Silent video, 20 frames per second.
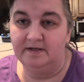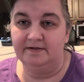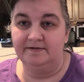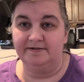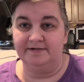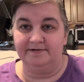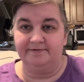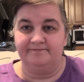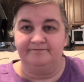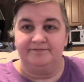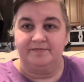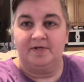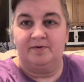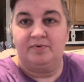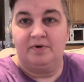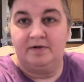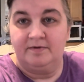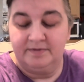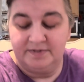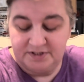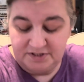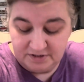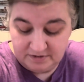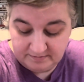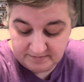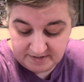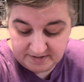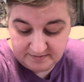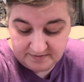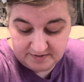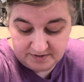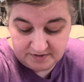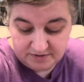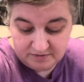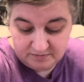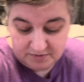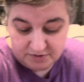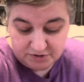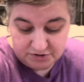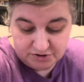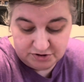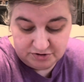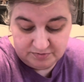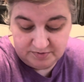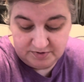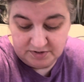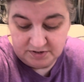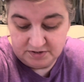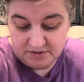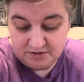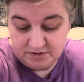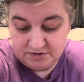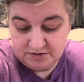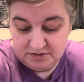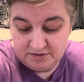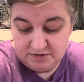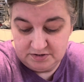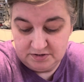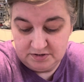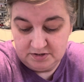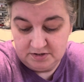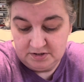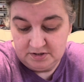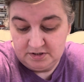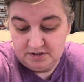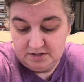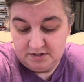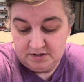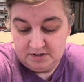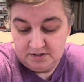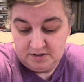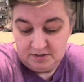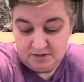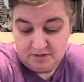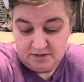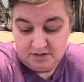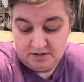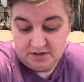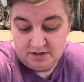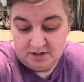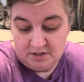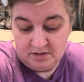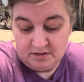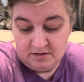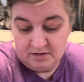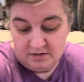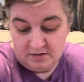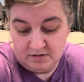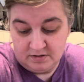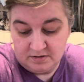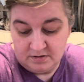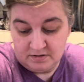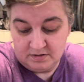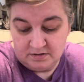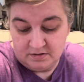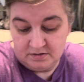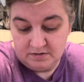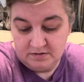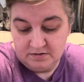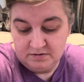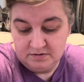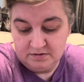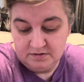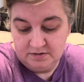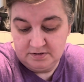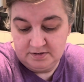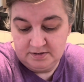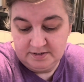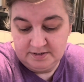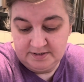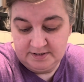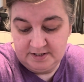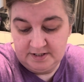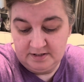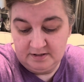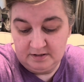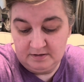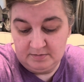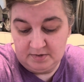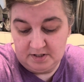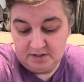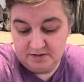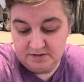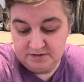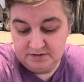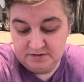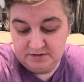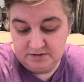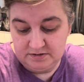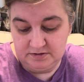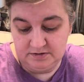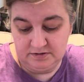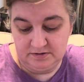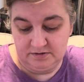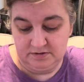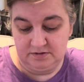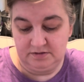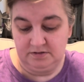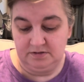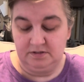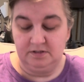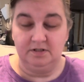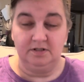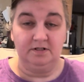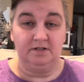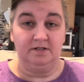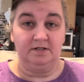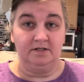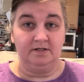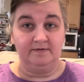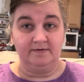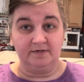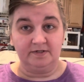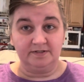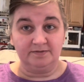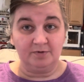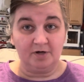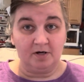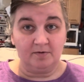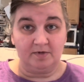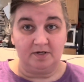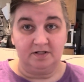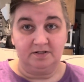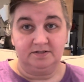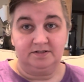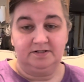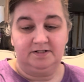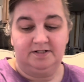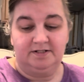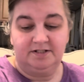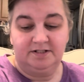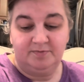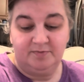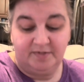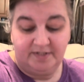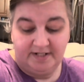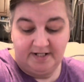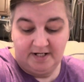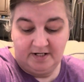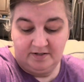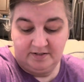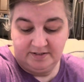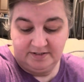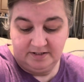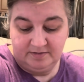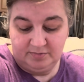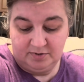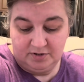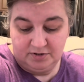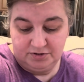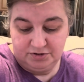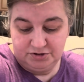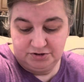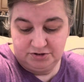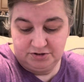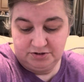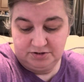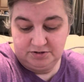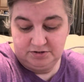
Well, I probably shouldn't mess with it too much because y'all are sitting on a box. Very small box, and it's precariously perched.